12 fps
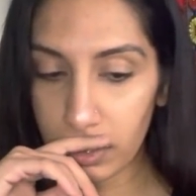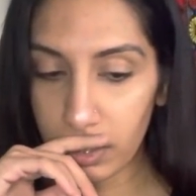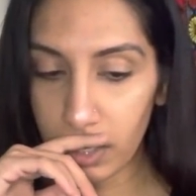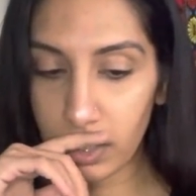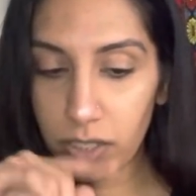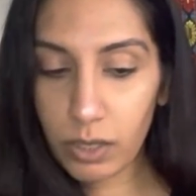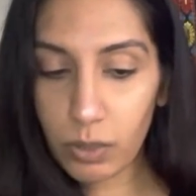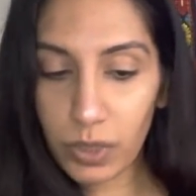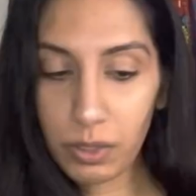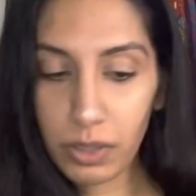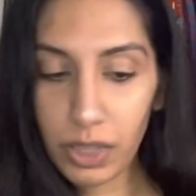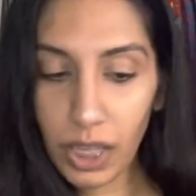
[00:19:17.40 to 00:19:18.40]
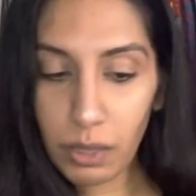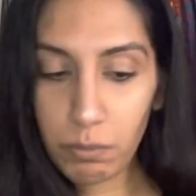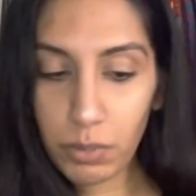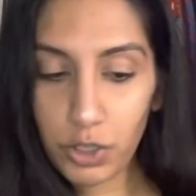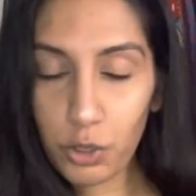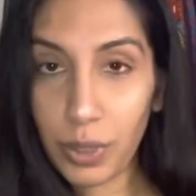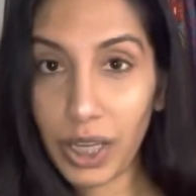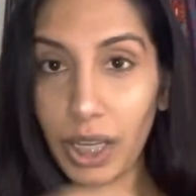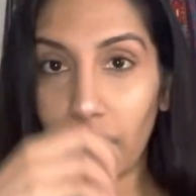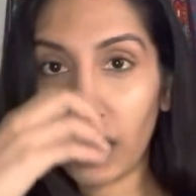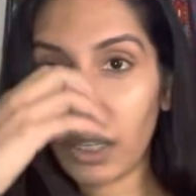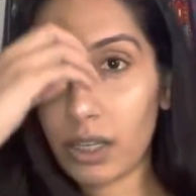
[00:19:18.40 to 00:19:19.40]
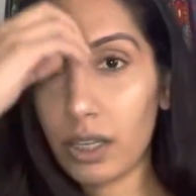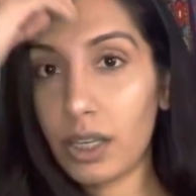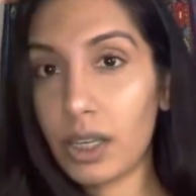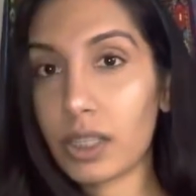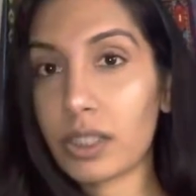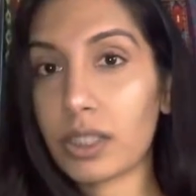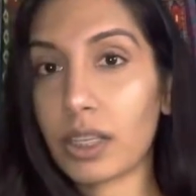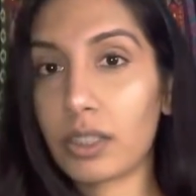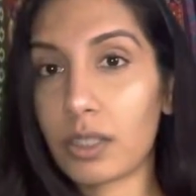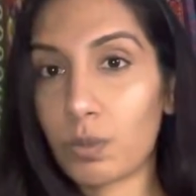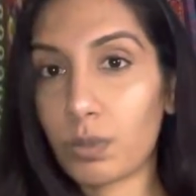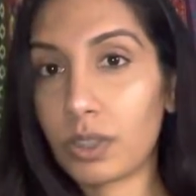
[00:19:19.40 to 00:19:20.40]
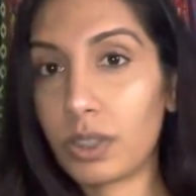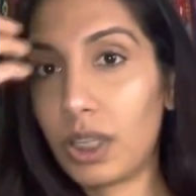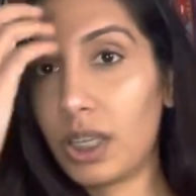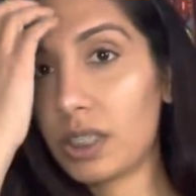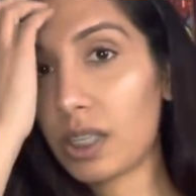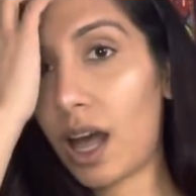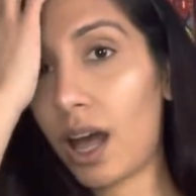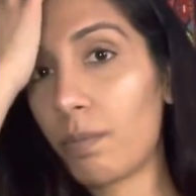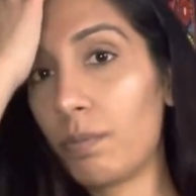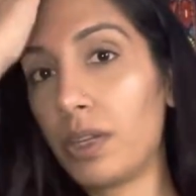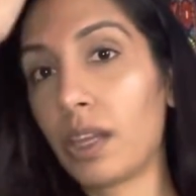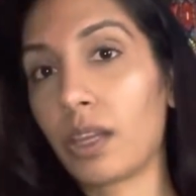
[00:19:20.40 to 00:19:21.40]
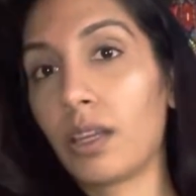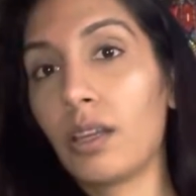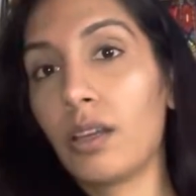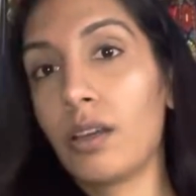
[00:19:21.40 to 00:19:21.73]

And so, in the in between, it's like this release happening.